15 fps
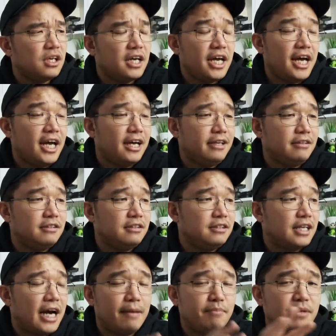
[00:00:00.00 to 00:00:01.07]
And
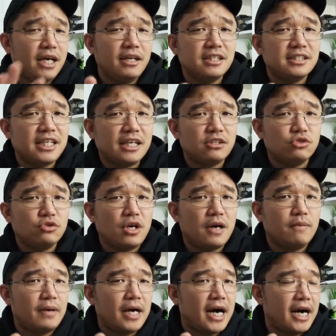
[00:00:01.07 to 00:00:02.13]
I'm not exactly sure
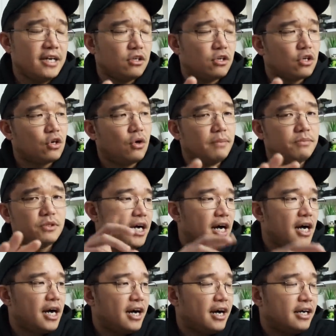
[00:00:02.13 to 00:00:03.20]
how high it could go up
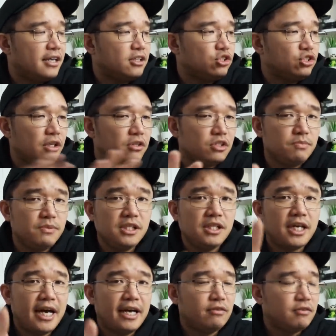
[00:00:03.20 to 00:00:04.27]
to. Shutter speed,
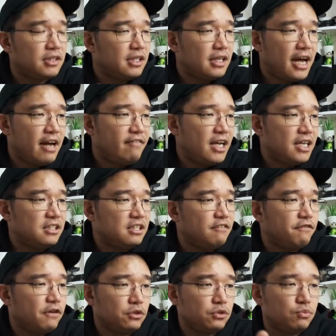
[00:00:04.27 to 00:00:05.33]
I have it as
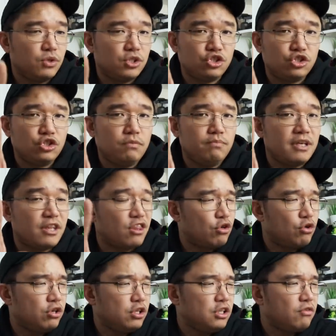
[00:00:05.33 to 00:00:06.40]
default, which should be
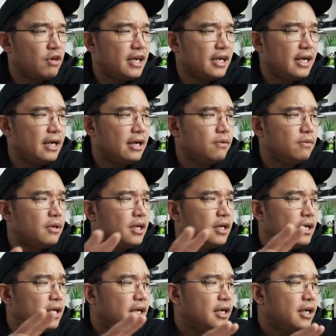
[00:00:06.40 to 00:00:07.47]
30 right now.
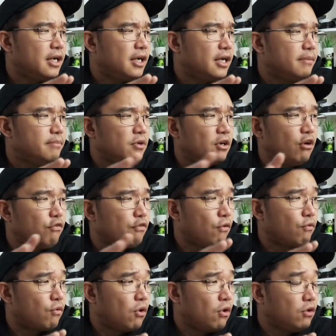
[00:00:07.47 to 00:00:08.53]

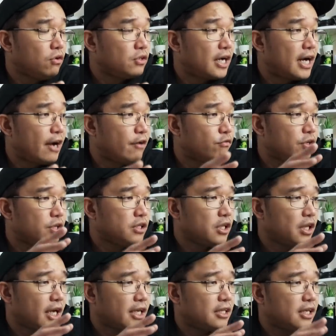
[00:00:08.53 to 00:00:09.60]
Overall, I really
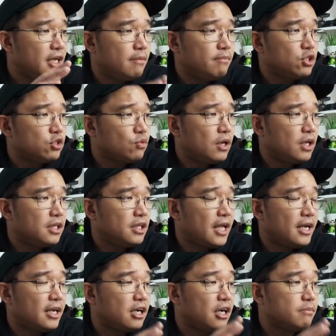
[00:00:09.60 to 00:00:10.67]
like the image quality that
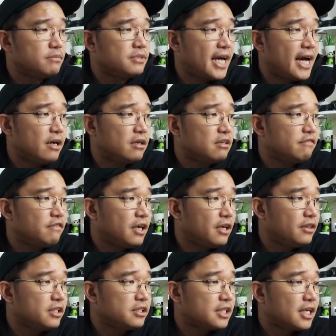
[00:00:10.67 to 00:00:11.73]
it comes out of on
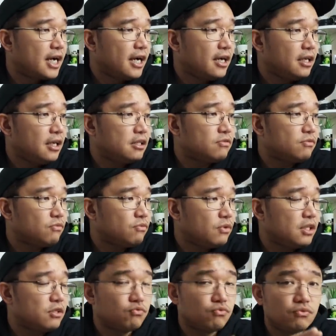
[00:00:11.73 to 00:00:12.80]
this guy.
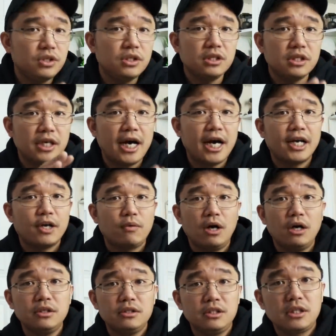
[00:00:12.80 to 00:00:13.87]
It's really high
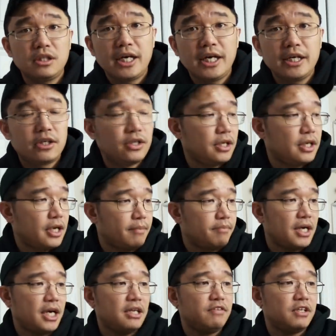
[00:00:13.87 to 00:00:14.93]
quality. Like, I'm
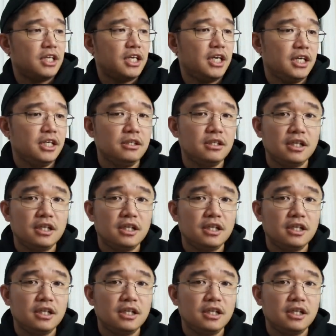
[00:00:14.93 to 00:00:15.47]
not even kidding.